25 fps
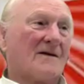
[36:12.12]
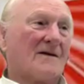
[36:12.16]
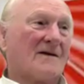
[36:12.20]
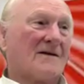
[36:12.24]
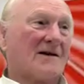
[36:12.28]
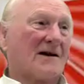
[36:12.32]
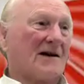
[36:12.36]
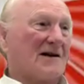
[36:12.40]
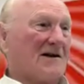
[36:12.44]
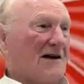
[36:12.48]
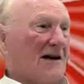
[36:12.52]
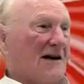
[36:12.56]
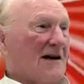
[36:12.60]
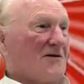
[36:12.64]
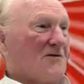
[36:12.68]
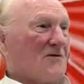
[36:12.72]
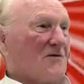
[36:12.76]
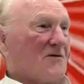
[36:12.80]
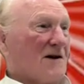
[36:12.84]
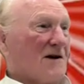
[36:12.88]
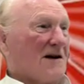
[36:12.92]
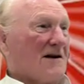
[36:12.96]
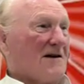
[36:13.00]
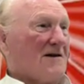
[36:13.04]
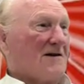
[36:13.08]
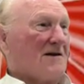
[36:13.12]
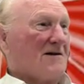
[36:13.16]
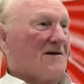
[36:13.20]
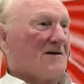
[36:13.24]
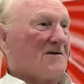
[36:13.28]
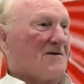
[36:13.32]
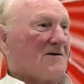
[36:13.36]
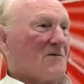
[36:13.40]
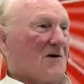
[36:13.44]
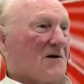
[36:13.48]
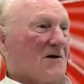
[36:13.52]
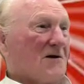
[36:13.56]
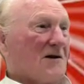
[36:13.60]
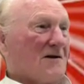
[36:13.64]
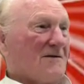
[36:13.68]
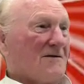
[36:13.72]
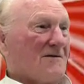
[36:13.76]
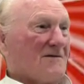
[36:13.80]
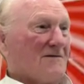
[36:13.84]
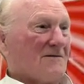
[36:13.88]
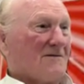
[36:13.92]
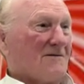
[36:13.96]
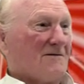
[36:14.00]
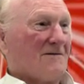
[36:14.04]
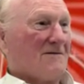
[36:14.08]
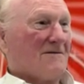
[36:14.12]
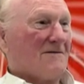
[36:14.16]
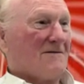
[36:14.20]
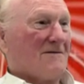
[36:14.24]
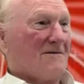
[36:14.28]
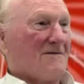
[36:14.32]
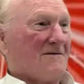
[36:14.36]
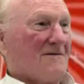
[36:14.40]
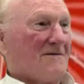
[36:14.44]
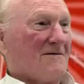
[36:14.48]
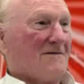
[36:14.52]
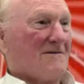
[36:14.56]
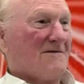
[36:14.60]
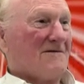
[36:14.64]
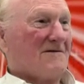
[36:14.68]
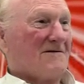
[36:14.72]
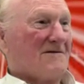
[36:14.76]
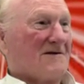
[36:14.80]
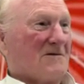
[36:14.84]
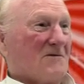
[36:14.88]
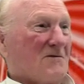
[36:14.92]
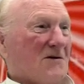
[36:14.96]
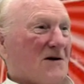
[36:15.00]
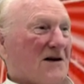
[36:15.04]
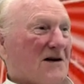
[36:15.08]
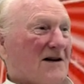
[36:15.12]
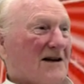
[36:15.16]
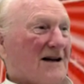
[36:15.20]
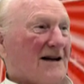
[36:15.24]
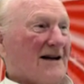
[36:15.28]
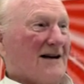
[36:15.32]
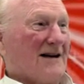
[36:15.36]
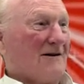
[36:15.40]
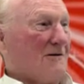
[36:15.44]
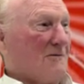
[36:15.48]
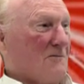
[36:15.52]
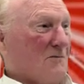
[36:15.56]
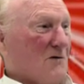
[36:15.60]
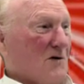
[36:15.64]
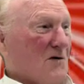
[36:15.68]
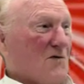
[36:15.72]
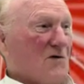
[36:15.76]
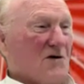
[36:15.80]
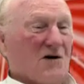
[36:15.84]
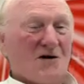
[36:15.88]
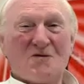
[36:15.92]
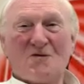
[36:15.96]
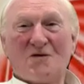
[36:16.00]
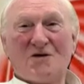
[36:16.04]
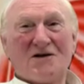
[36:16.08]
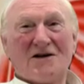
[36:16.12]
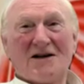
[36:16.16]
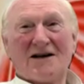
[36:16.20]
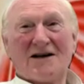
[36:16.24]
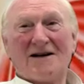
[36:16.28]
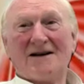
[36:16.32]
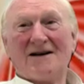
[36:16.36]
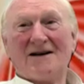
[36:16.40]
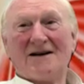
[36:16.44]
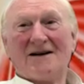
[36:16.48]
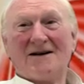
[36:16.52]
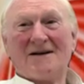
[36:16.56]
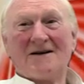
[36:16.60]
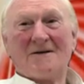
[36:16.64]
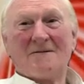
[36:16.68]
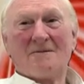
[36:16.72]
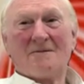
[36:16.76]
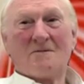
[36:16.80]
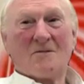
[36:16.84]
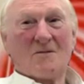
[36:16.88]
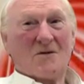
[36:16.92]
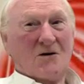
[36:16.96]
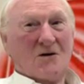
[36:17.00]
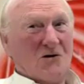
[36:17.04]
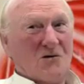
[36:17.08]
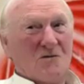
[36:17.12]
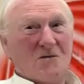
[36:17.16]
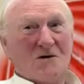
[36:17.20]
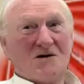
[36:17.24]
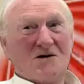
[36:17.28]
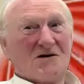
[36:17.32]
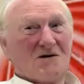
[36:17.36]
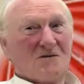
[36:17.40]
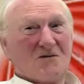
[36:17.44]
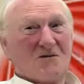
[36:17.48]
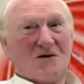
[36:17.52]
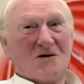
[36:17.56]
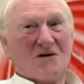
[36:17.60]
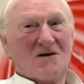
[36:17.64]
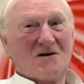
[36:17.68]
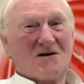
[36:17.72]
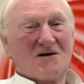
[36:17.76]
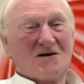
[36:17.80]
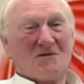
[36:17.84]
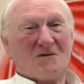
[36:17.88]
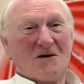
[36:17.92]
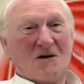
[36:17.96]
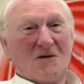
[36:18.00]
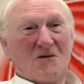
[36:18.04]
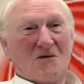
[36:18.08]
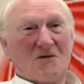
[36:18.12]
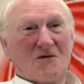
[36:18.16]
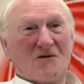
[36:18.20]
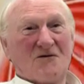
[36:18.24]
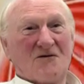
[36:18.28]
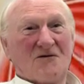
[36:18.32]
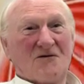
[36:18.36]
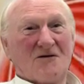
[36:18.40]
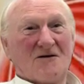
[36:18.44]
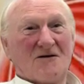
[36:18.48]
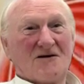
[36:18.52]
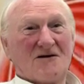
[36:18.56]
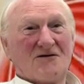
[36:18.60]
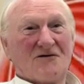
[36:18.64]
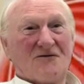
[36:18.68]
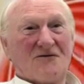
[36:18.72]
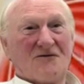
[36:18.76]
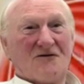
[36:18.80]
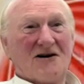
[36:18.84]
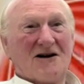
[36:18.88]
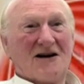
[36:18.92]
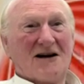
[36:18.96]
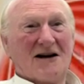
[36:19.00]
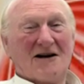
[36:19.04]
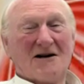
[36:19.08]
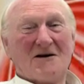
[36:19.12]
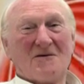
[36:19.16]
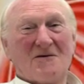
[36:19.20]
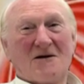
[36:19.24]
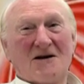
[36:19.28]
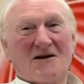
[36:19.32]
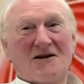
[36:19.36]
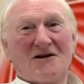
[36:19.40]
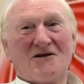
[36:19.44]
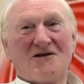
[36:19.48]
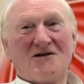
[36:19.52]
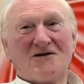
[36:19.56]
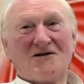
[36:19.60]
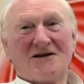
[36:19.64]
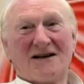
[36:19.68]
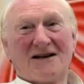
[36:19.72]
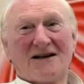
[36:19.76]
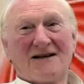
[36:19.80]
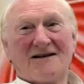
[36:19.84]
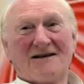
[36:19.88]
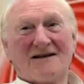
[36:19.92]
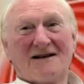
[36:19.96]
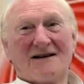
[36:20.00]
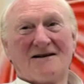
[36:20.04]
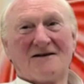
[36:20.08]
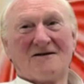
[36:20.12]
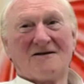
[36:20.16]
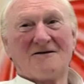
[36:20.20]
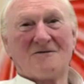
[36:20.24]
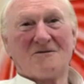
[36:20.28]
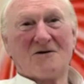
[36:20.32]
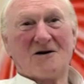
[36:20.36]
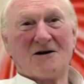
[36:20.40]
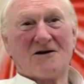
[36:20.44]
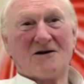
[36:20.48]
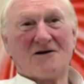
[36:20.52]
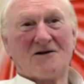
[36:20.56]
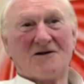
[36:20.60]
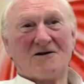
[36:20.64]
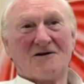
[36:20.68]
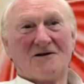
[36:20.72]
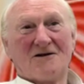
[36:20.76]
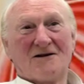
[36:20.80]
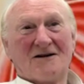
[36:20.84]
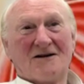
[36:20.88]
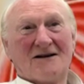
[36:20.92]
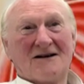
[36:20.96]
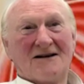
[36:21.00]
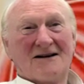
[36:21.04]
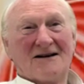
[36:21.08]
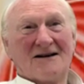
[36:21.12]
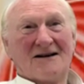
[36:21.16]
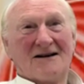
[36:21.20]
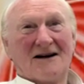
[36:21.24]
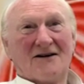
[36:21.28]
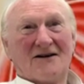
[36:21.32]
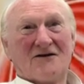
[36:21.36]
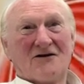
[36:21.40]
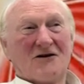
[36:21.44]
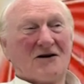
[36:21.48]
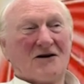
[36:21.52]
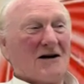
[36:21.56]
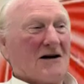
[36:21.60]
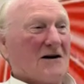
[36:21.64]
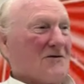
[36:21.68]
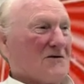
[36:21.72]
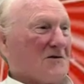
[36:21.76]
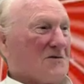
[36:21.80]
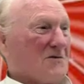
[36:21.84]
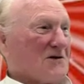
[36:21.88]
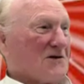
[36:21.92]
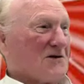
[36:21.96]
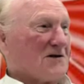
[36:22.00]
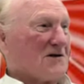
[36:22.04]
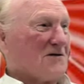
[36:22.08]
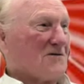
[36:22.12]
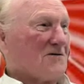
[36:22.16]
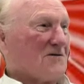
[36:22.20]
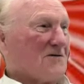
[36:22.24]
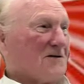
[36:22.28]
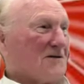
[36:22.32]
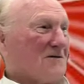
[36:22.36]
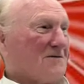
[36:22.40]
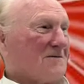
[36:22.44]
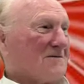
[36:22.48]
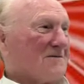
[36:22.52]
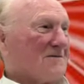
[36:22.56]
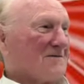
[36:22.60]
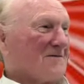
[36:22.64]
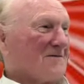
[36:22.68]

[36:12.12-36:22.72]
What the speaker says: Can you handle that? It's pretty tough. It's a big thing. A lot of people don't want that. You'd be surprised that people freak out about those things that, oh my God, I have to look after myself now.